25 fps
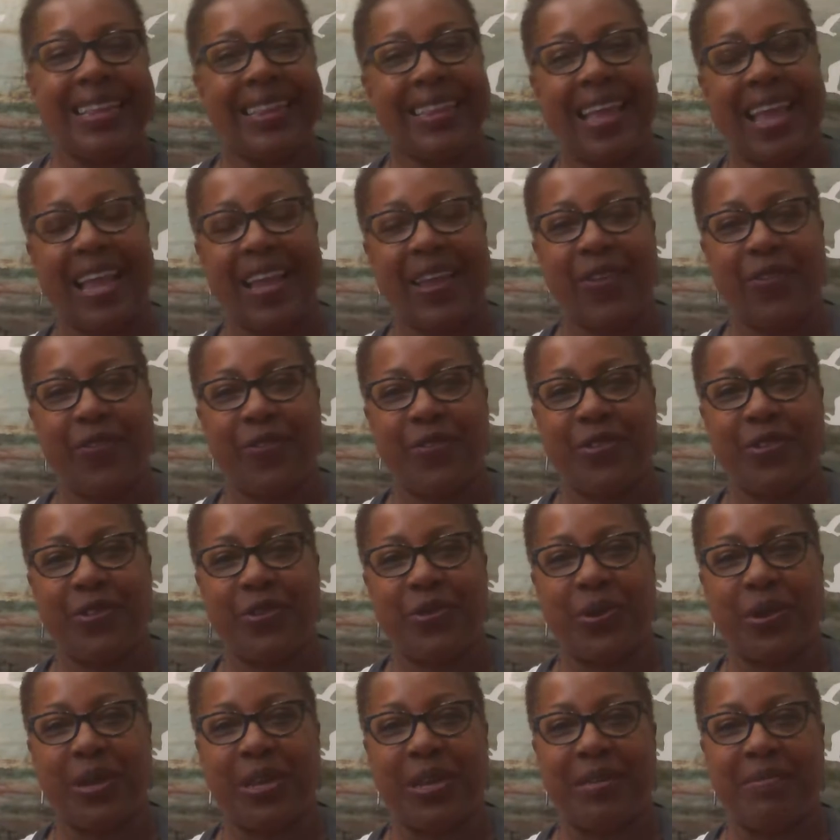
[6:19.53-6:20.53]
Thank you for
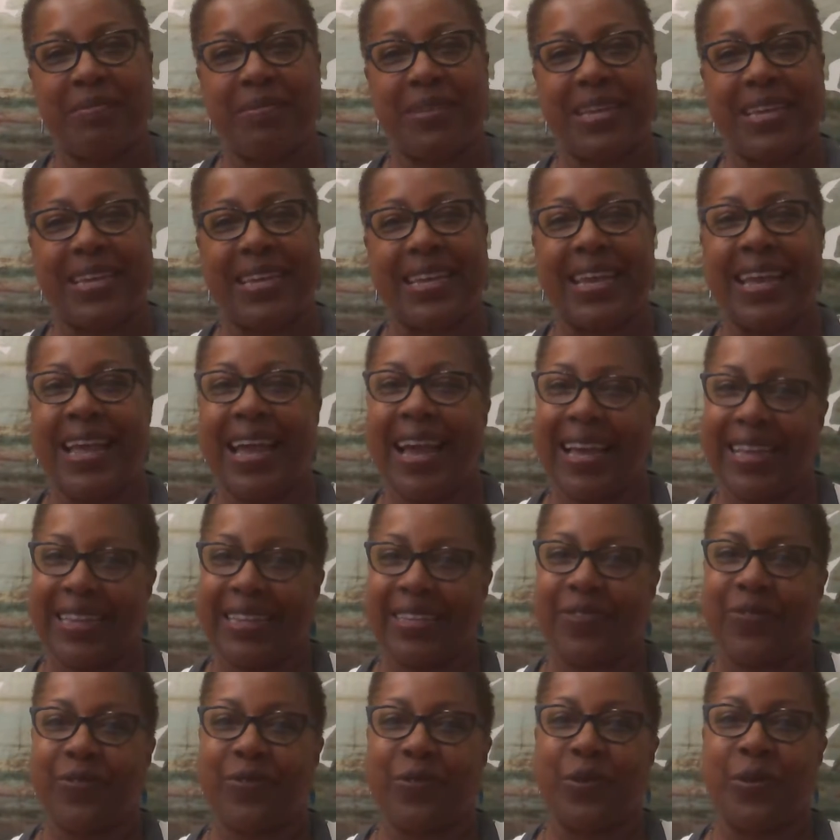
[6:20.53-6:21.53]
joining me. I
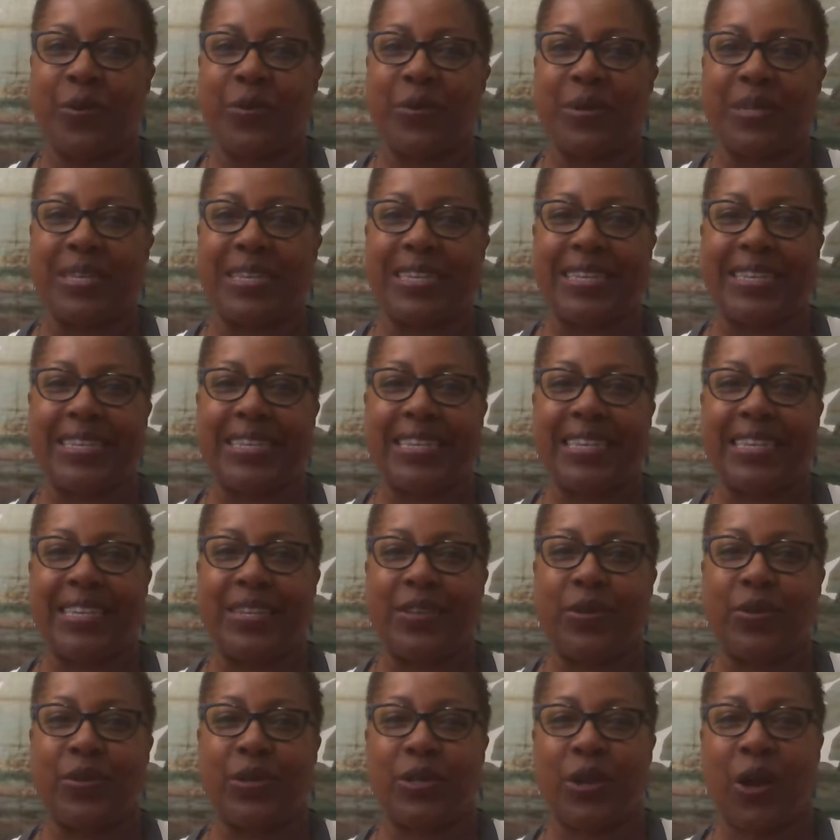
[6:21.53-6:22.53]
look forward to
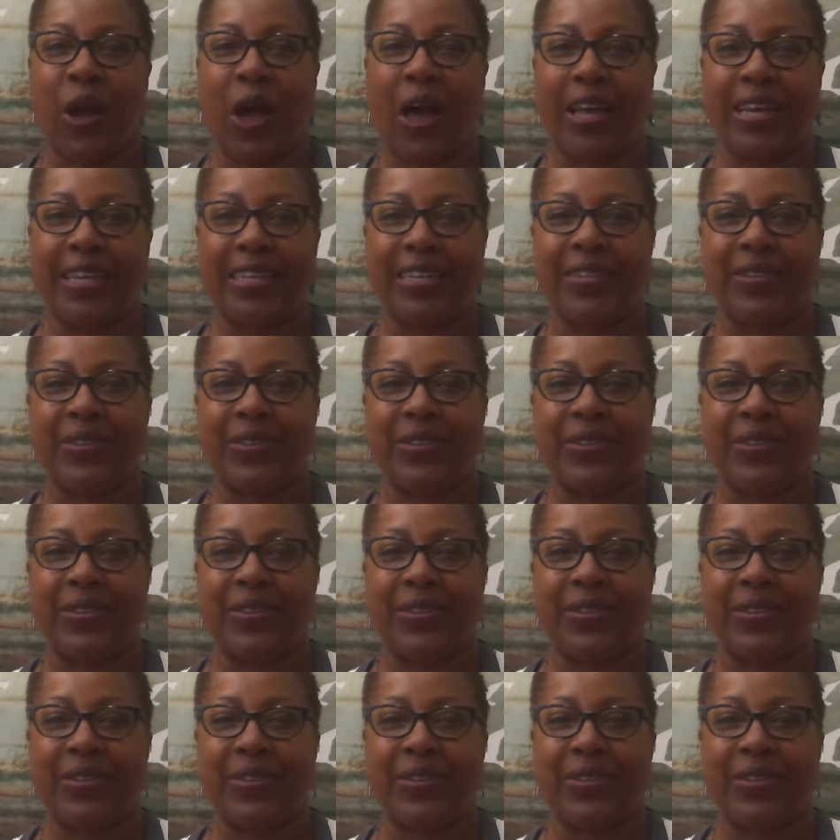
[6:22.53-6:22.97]
seeing you and talking